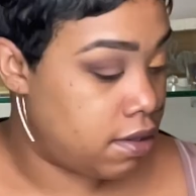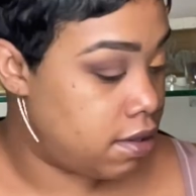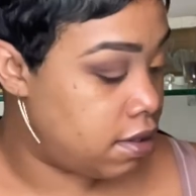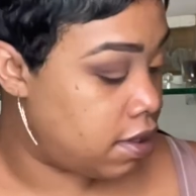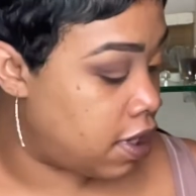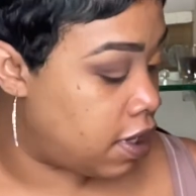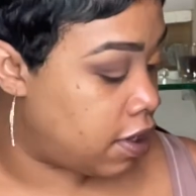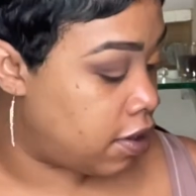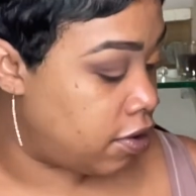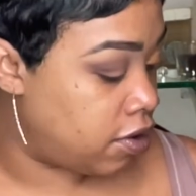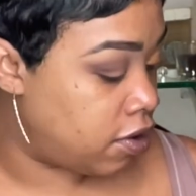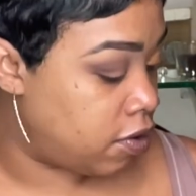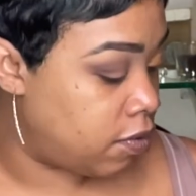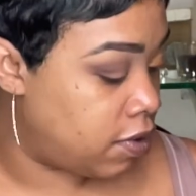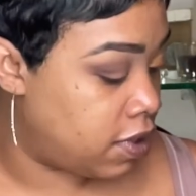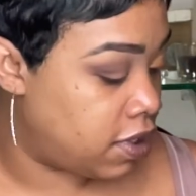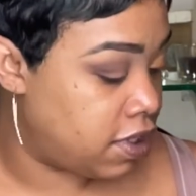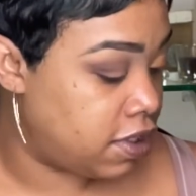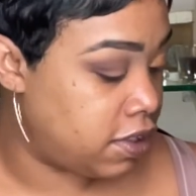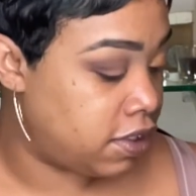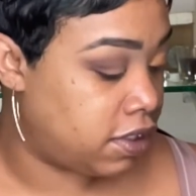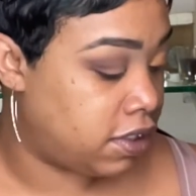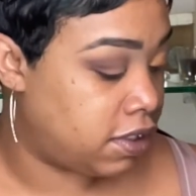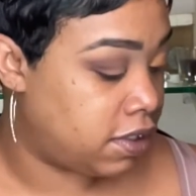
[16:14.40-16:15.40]
I don't know where
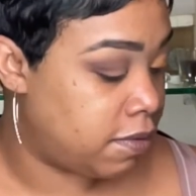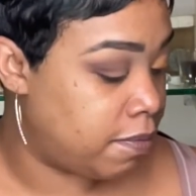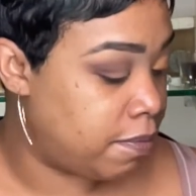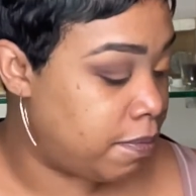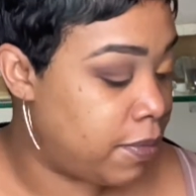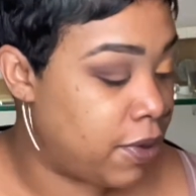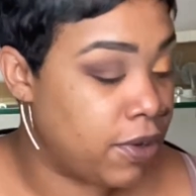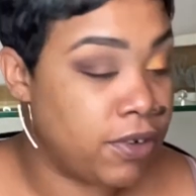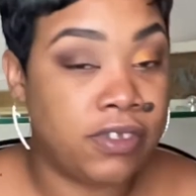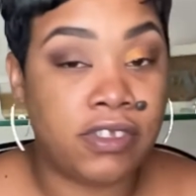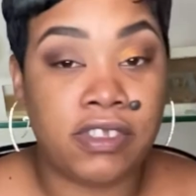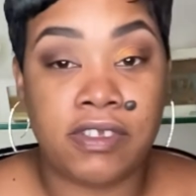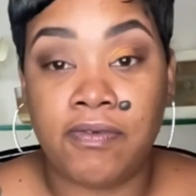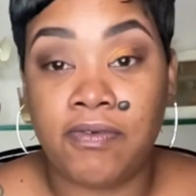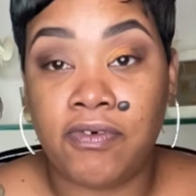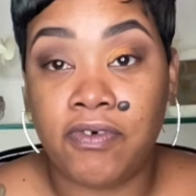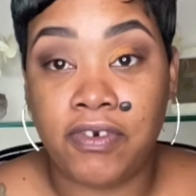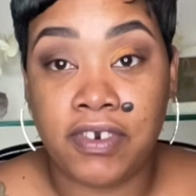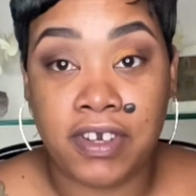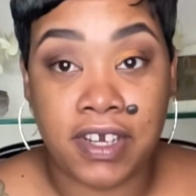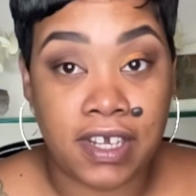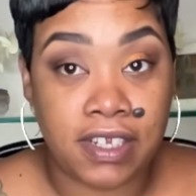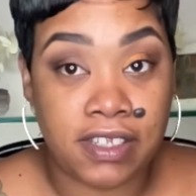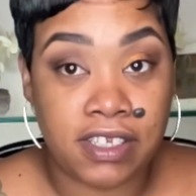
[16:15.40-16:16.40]
this burst of
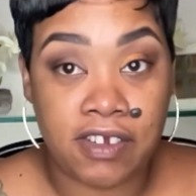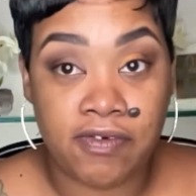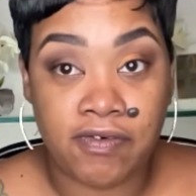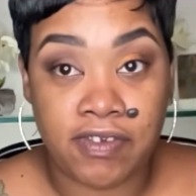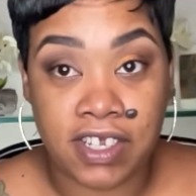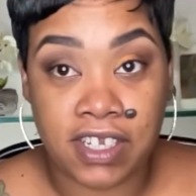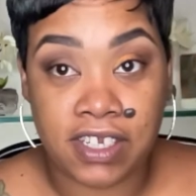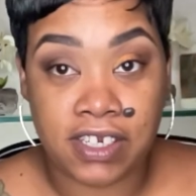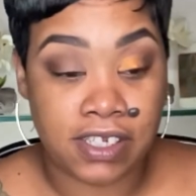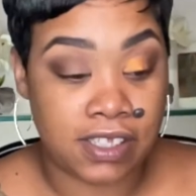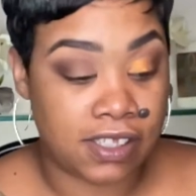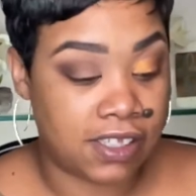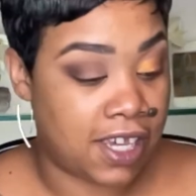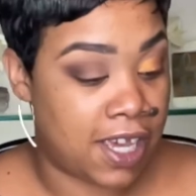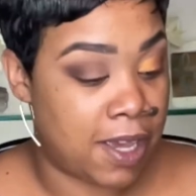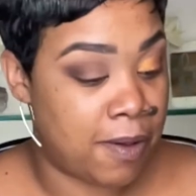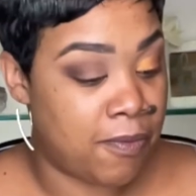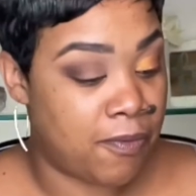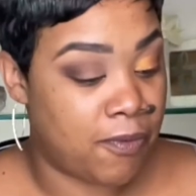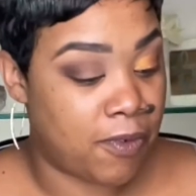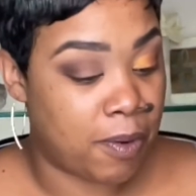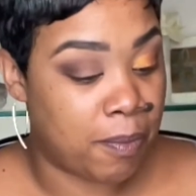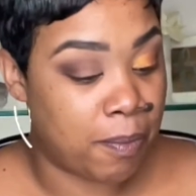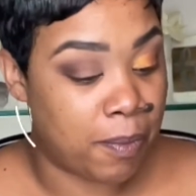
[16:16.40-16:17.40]
creativity just came
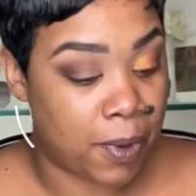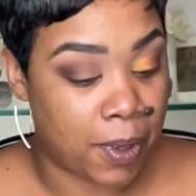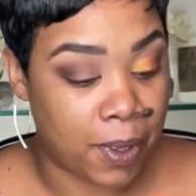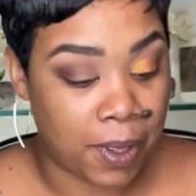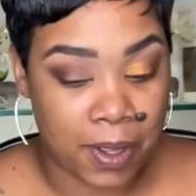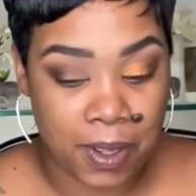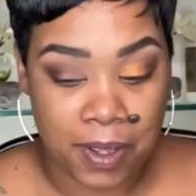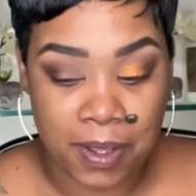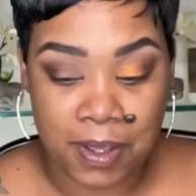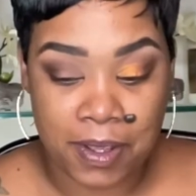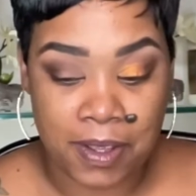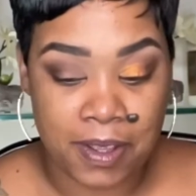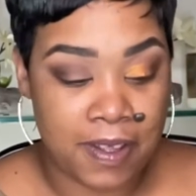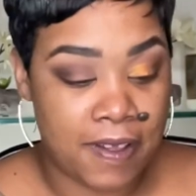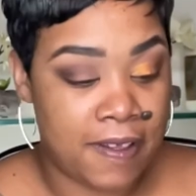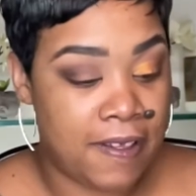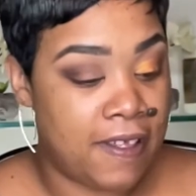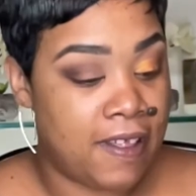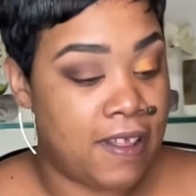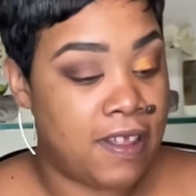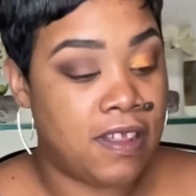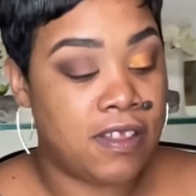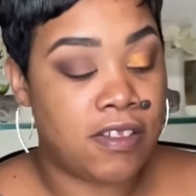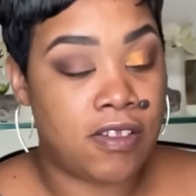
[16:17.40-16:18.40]
from, but
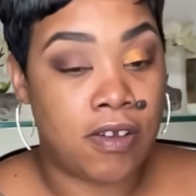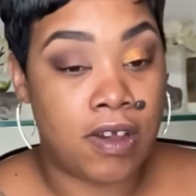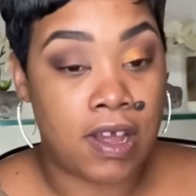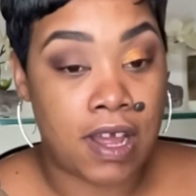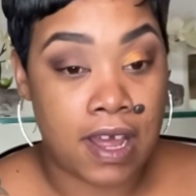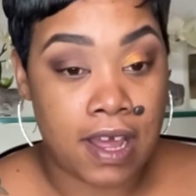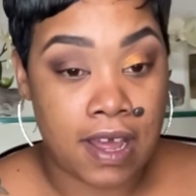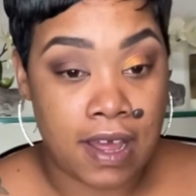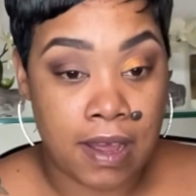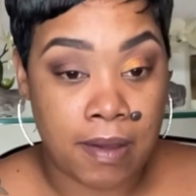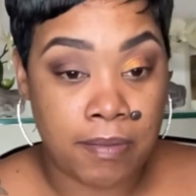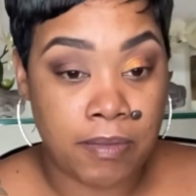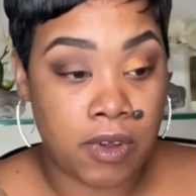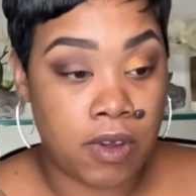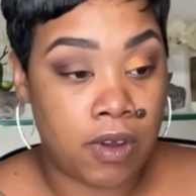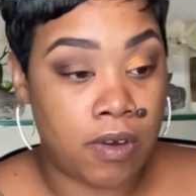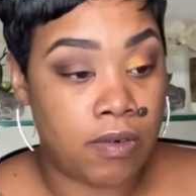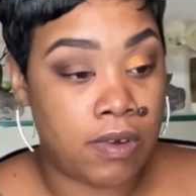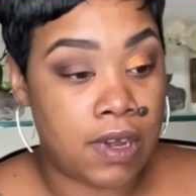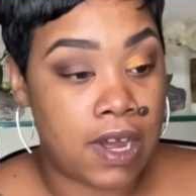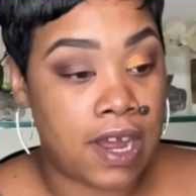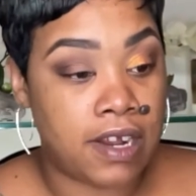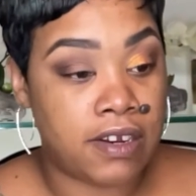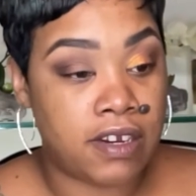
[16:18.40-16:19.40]
so
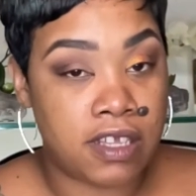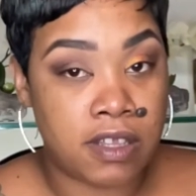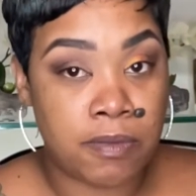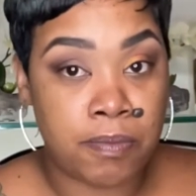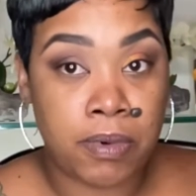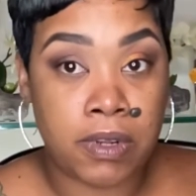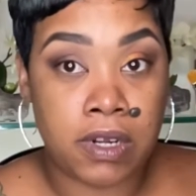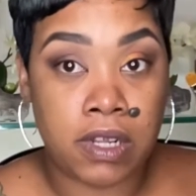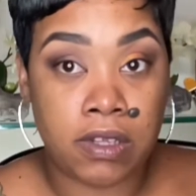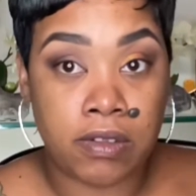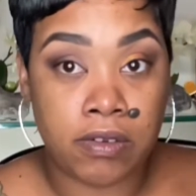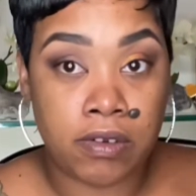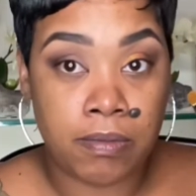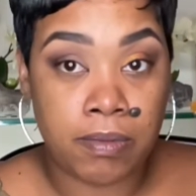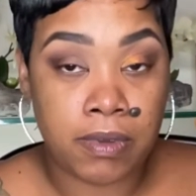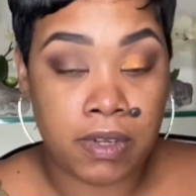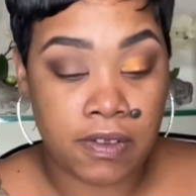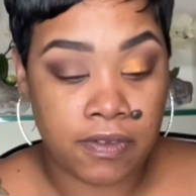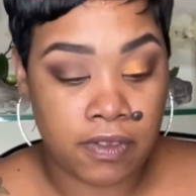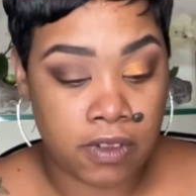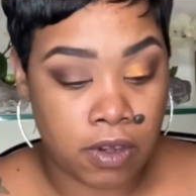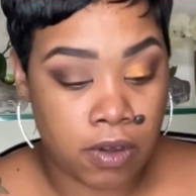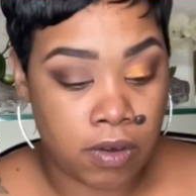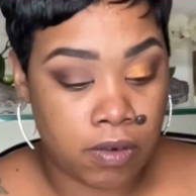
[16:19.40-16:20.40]
I just put a little bit of
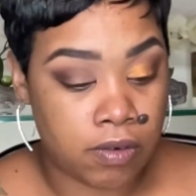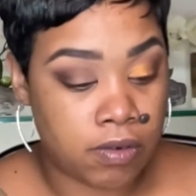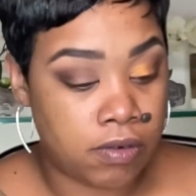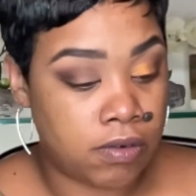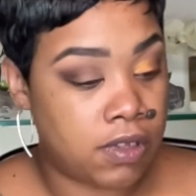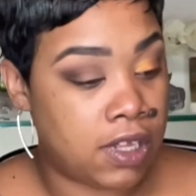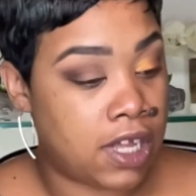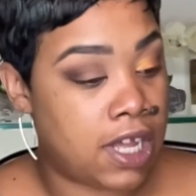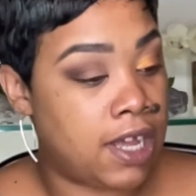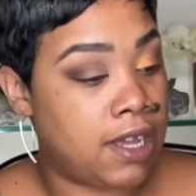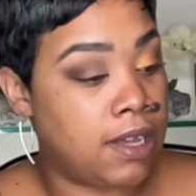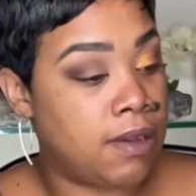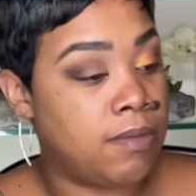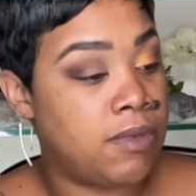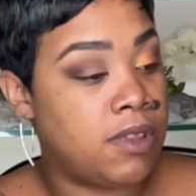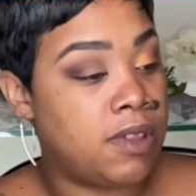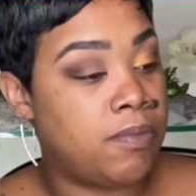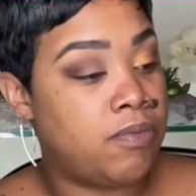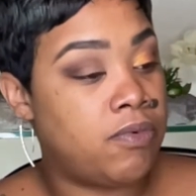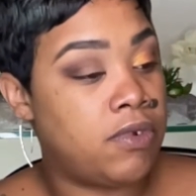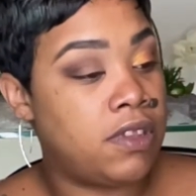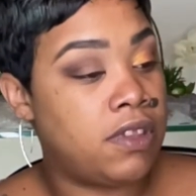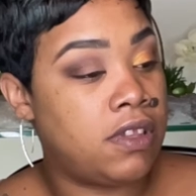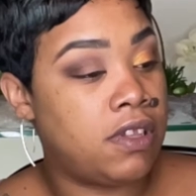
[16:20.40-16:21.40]
the gold. I am
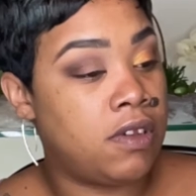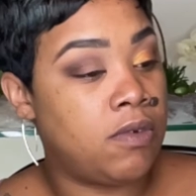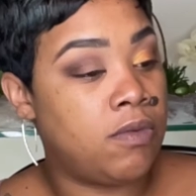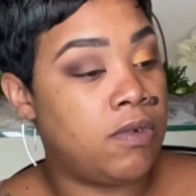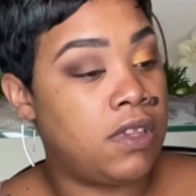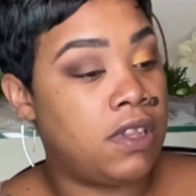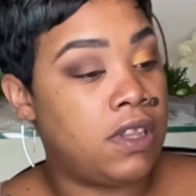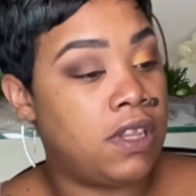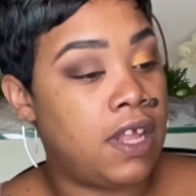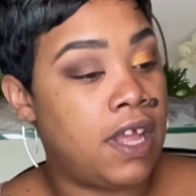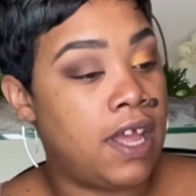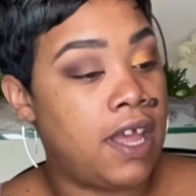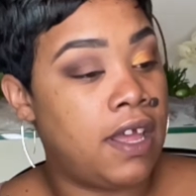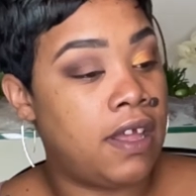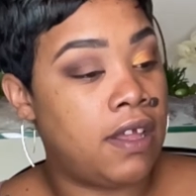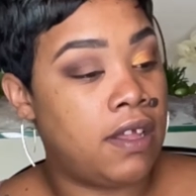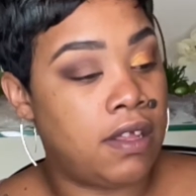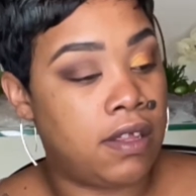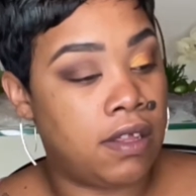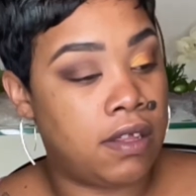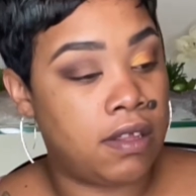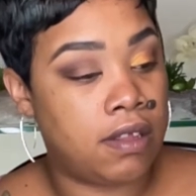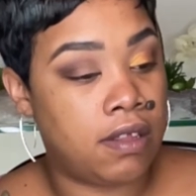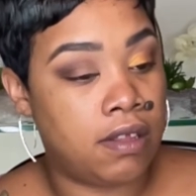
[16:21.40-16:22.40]
spritzing with that
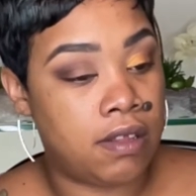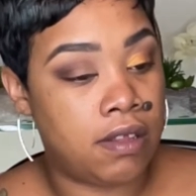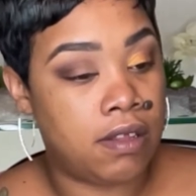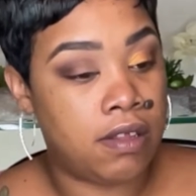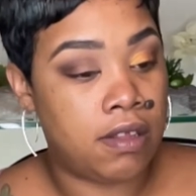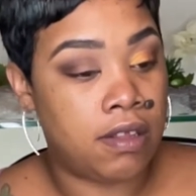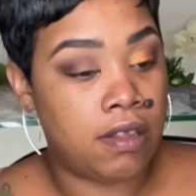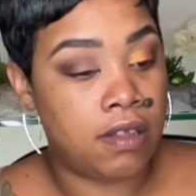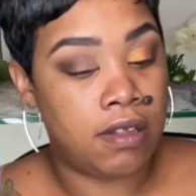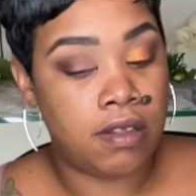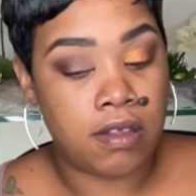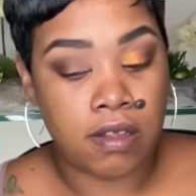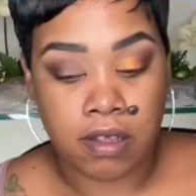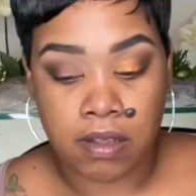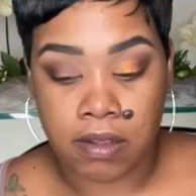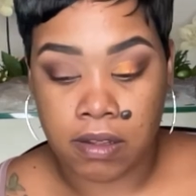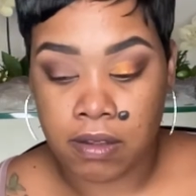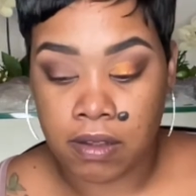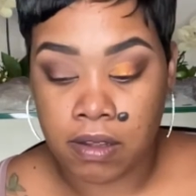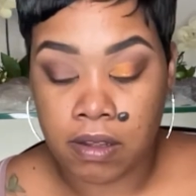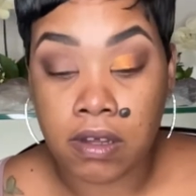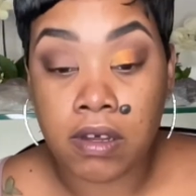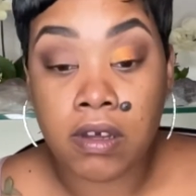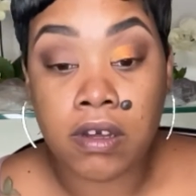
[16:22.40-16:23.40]

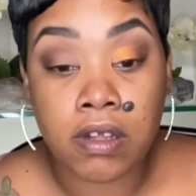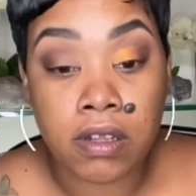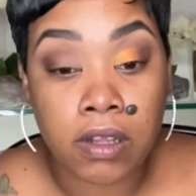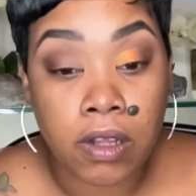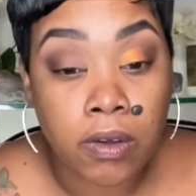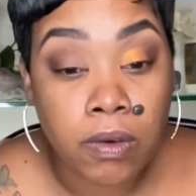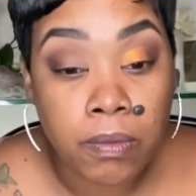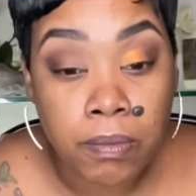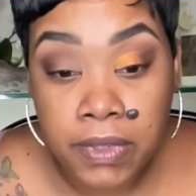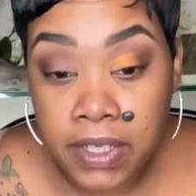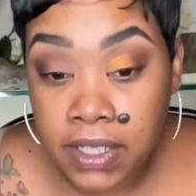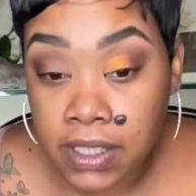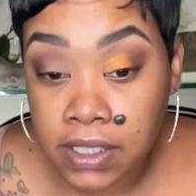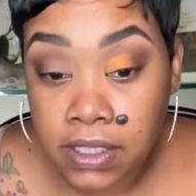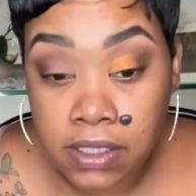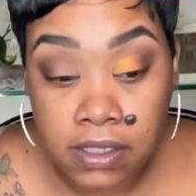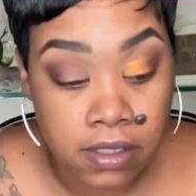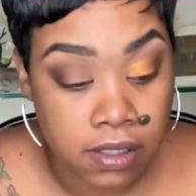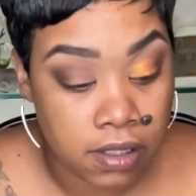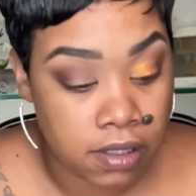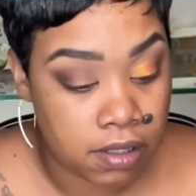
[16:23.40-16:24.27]
glow mist,